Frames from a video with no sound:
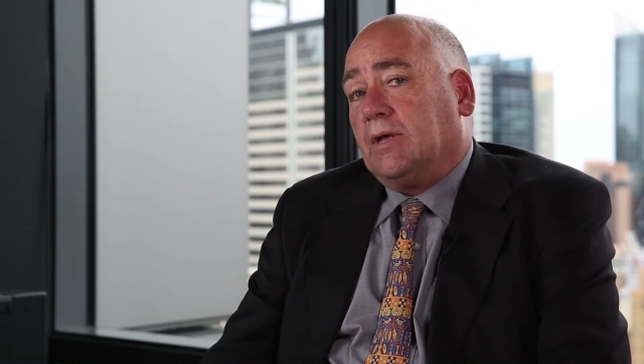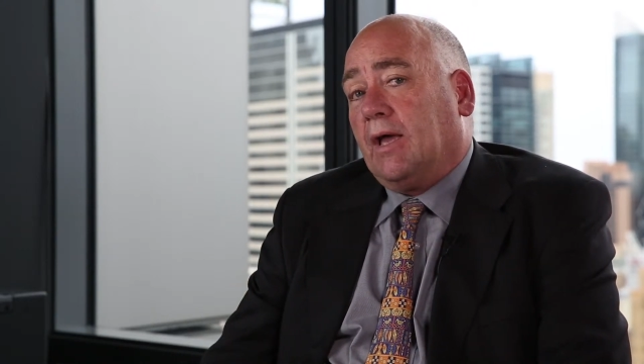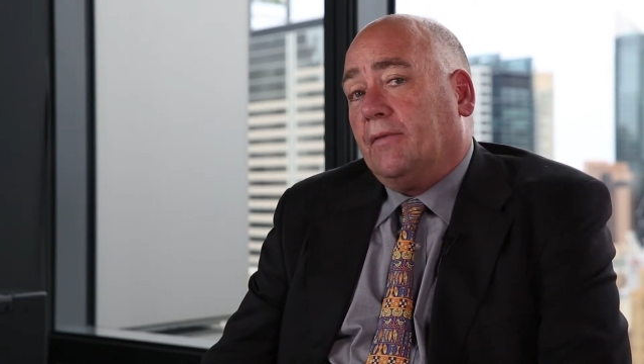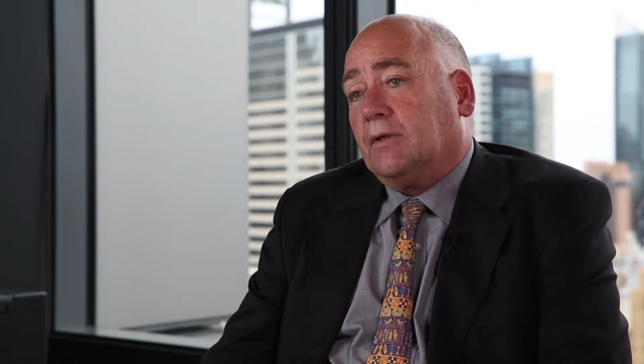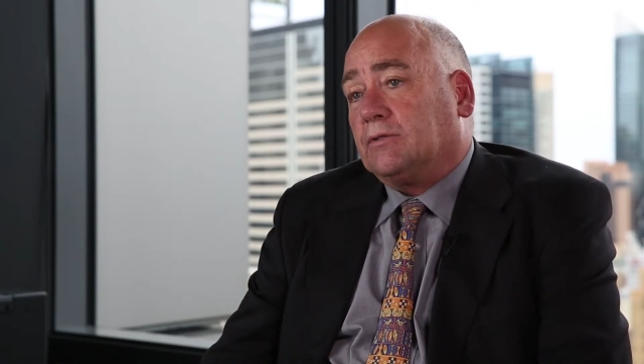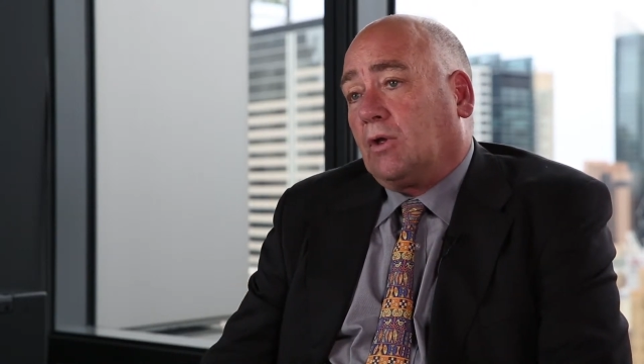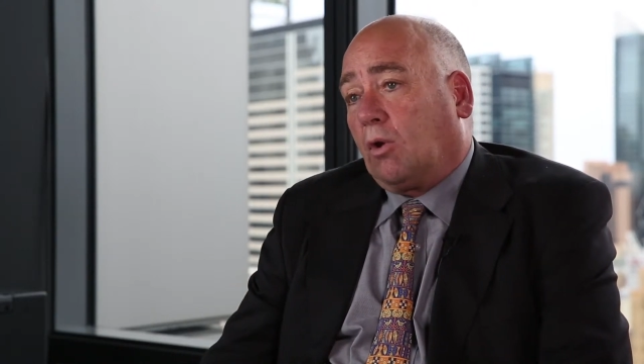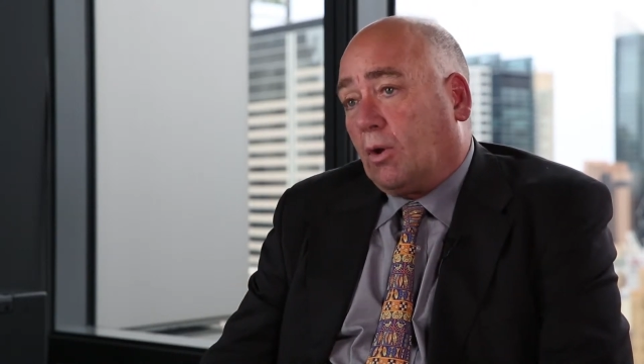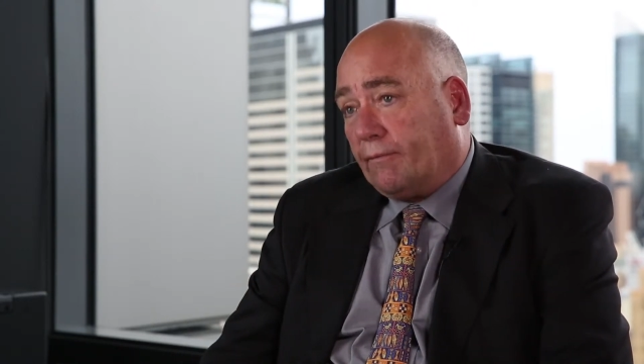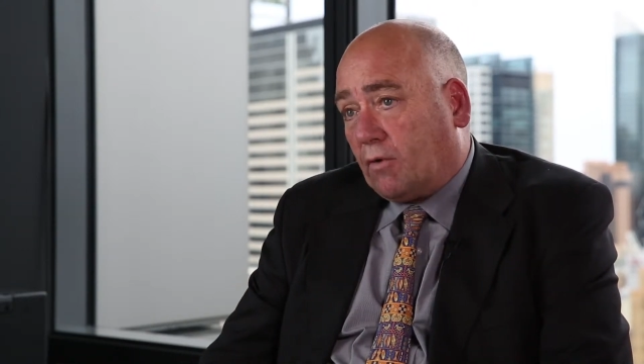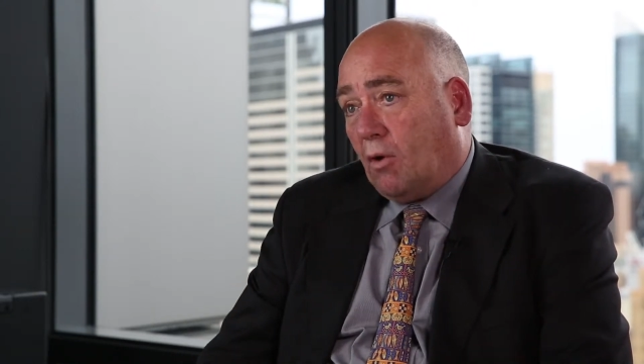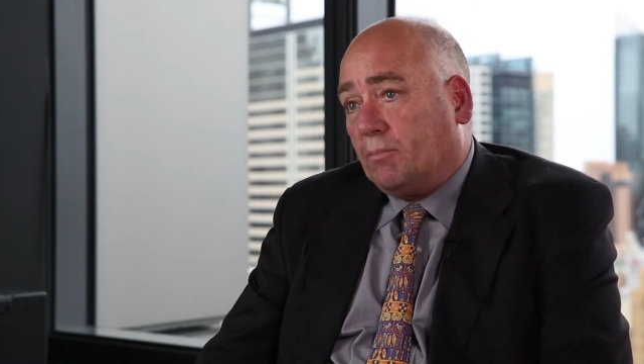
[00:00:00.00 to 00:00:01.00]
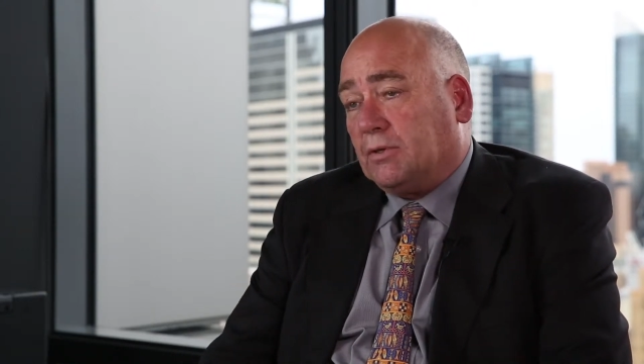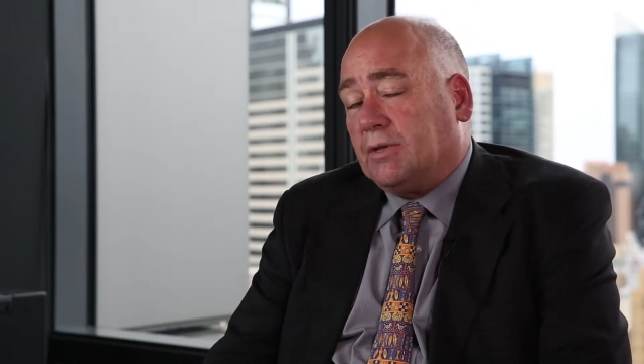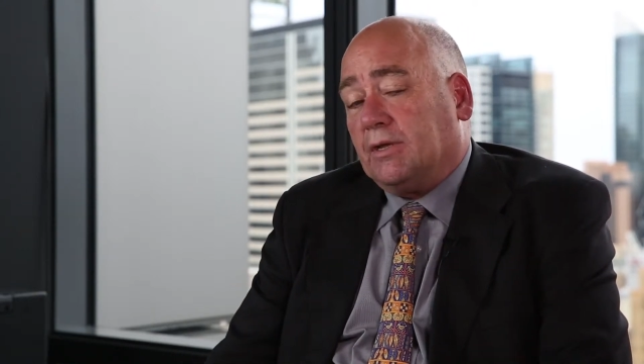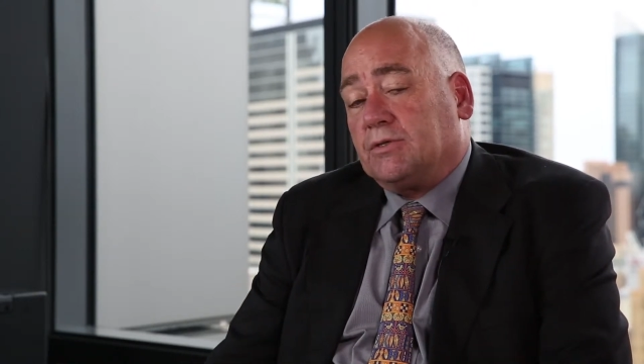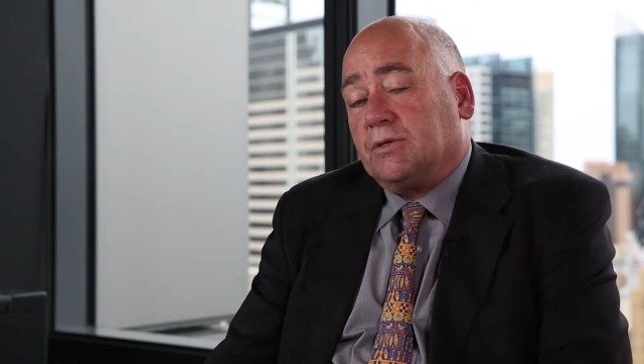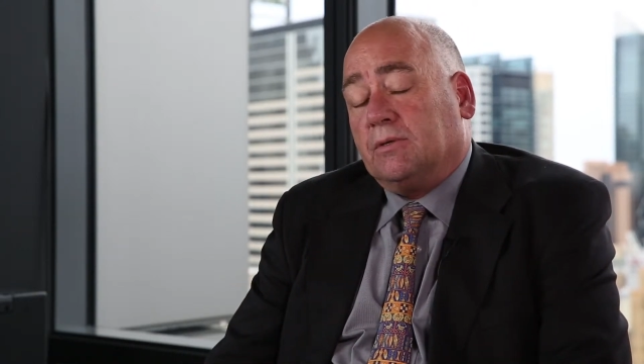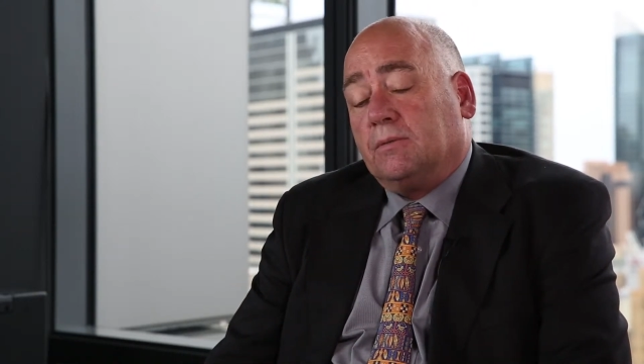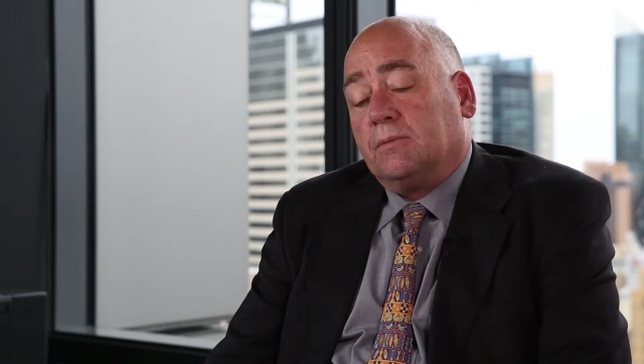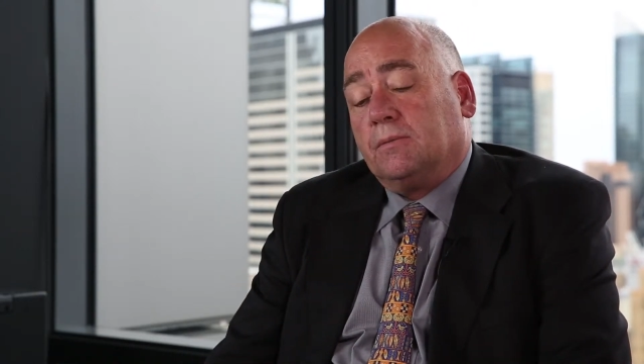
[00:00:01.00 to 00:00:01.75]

and there's a lot of competition.